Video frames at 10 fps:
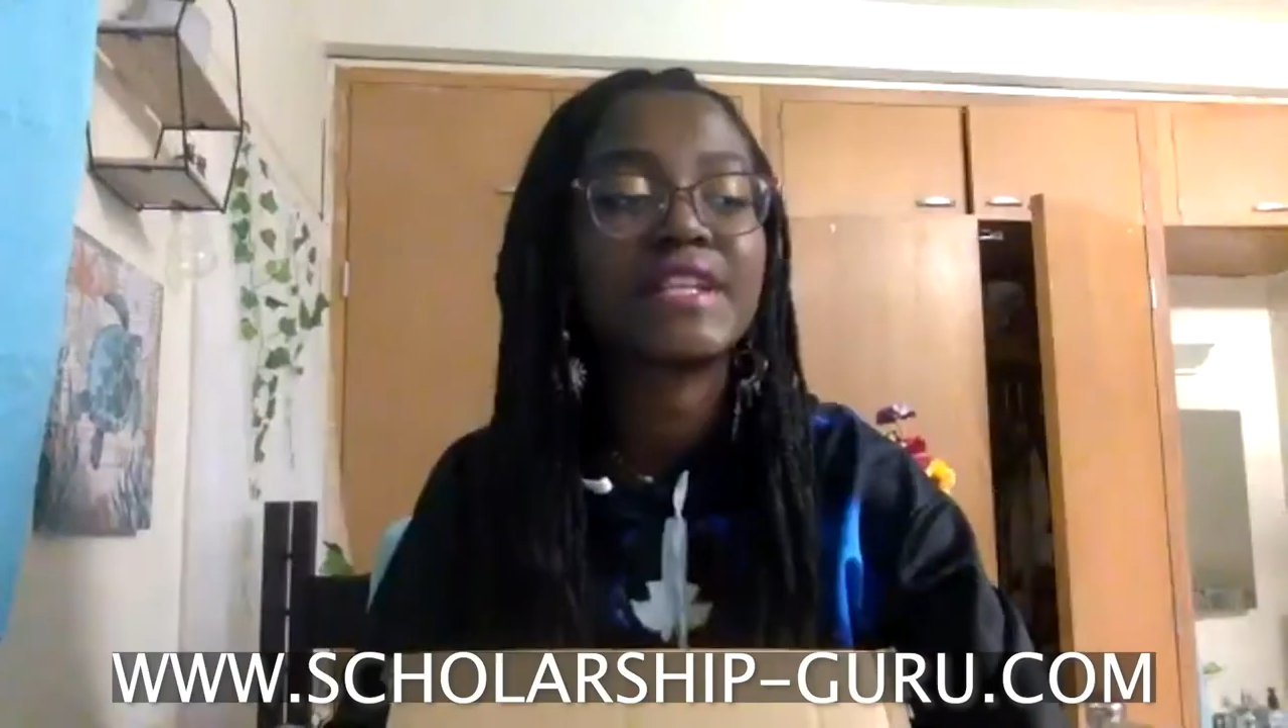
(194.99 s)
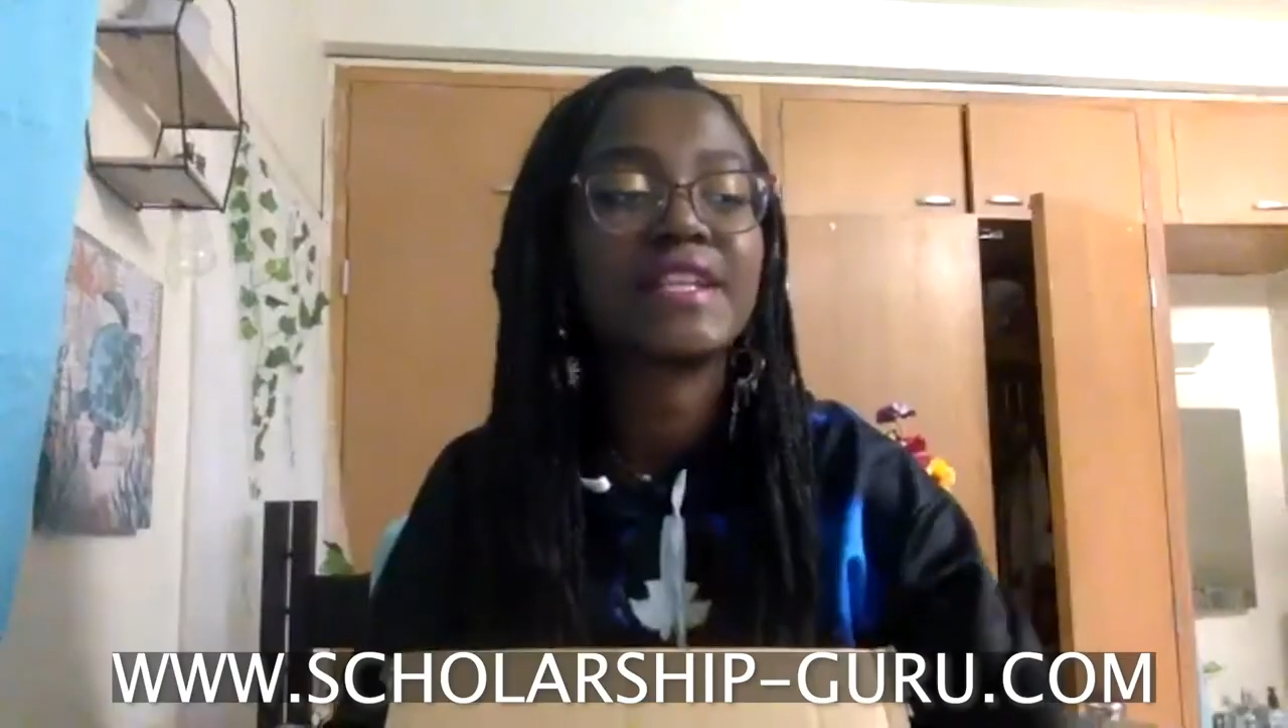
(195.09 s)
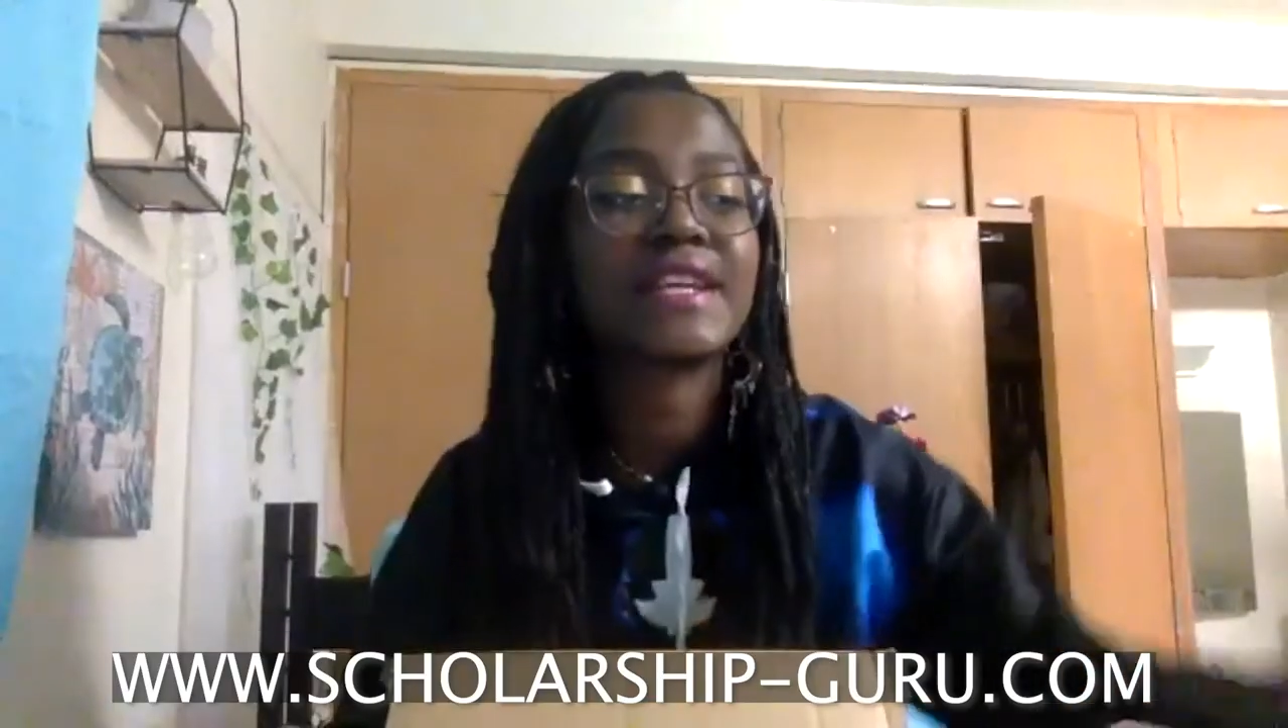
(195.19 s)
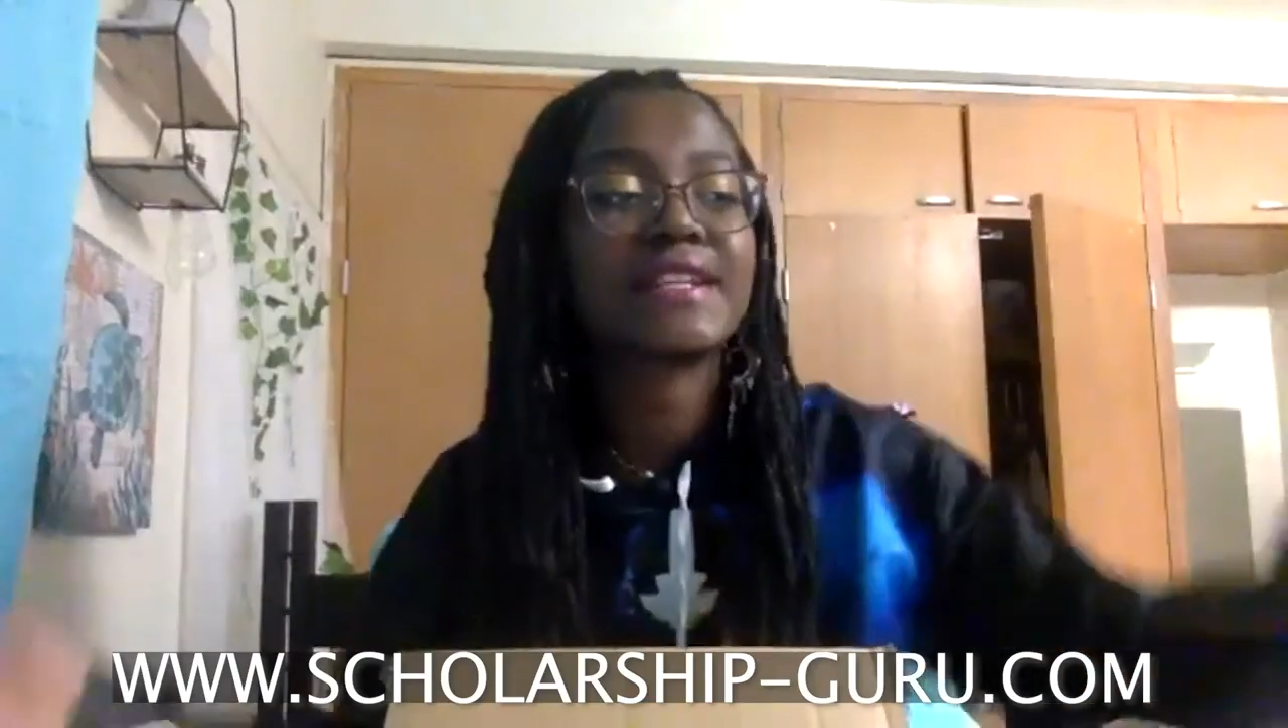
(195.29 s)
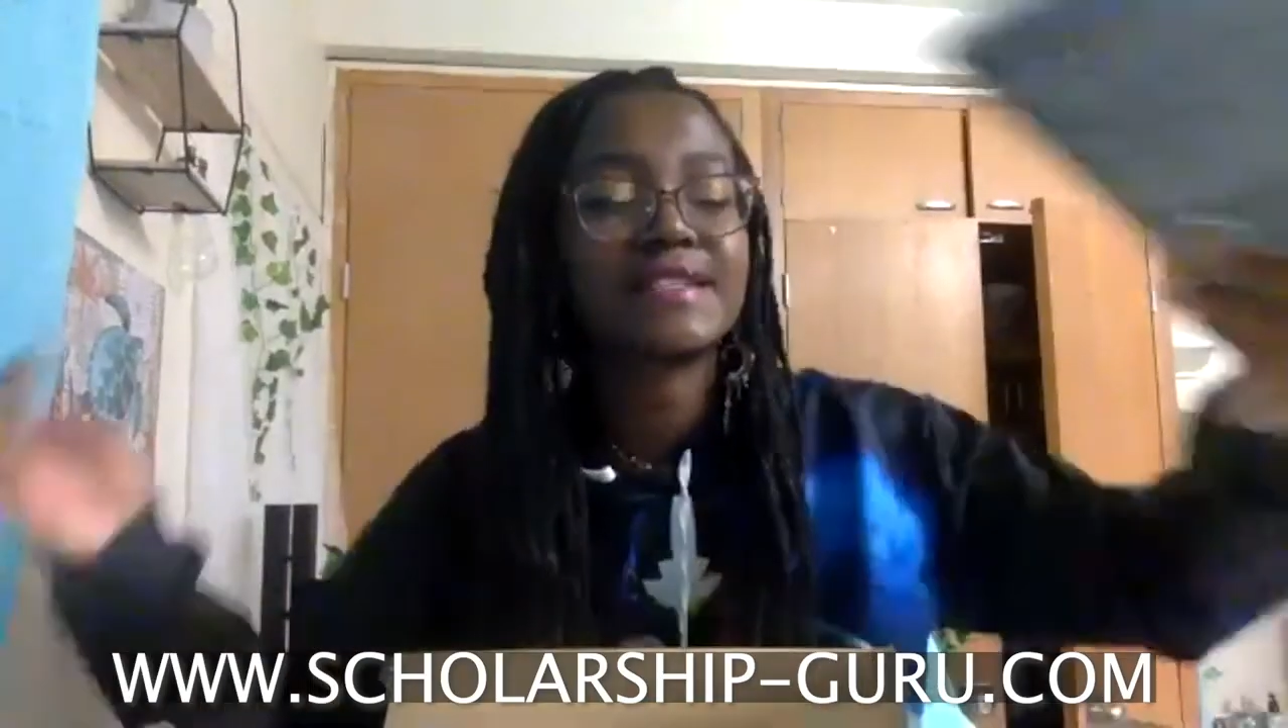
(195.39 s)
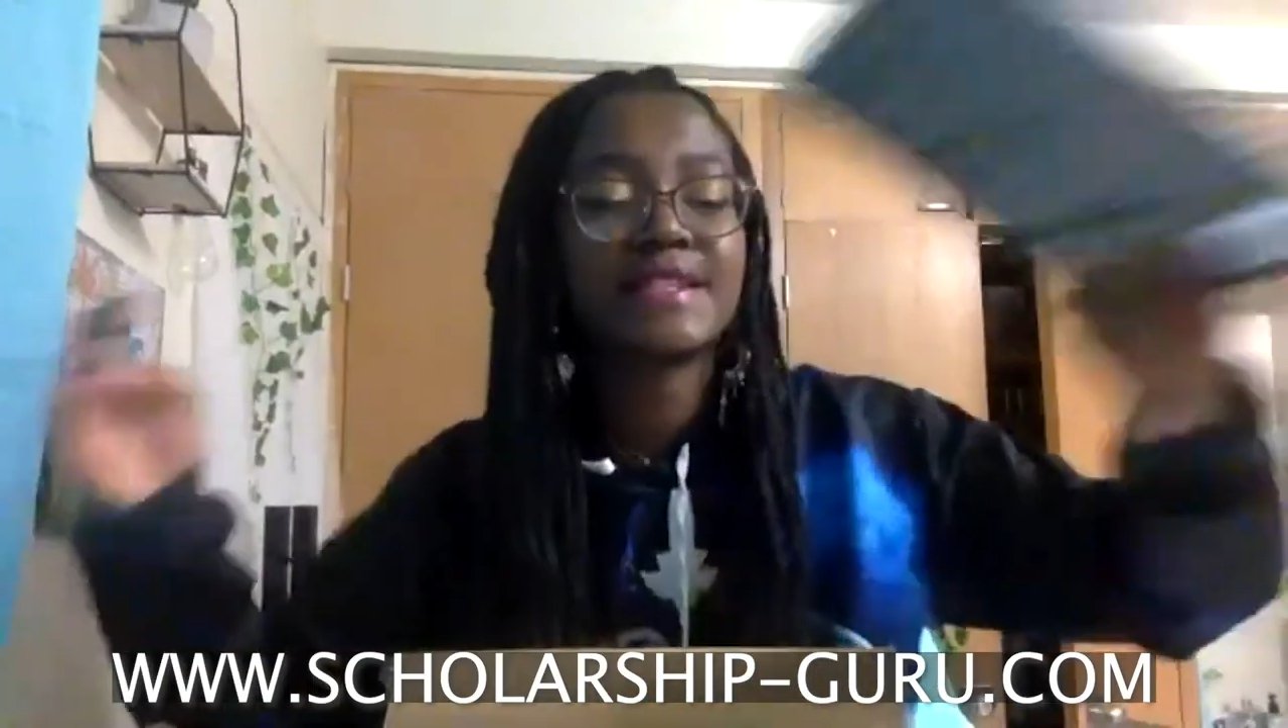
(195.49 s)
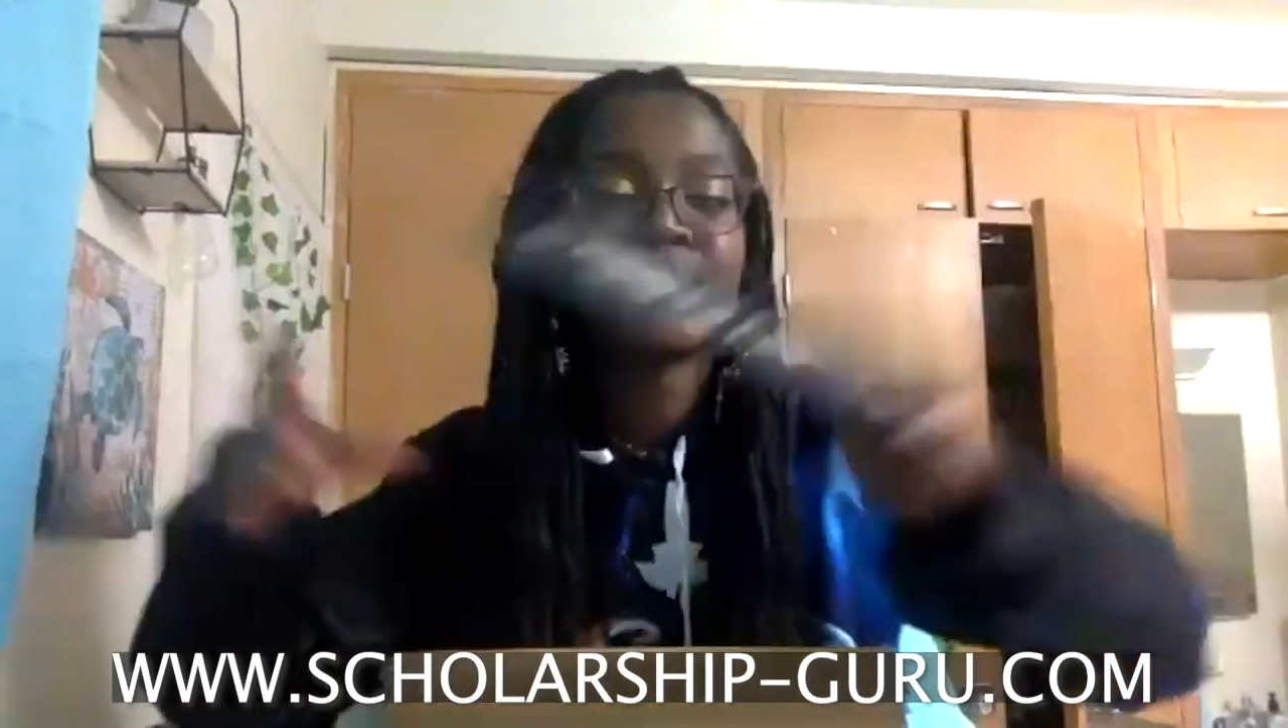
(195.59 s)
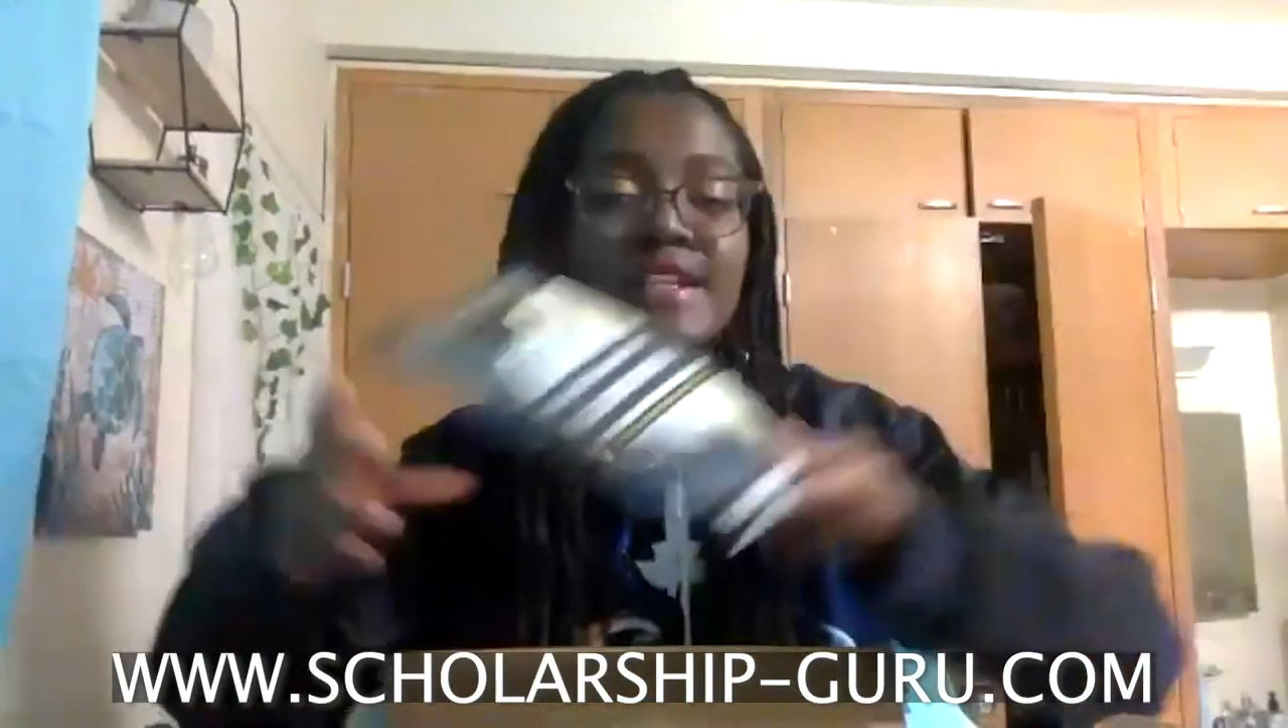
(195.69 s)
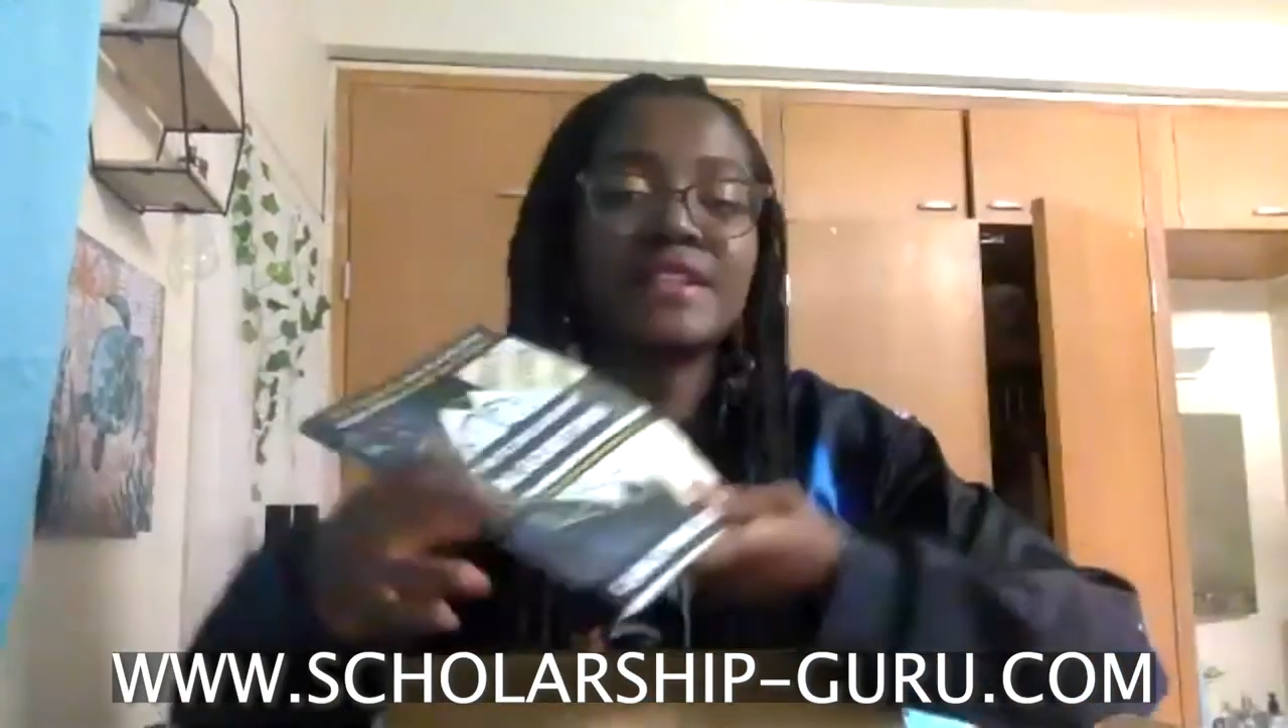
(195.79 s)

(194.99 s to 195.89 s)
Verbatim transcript: and then like designing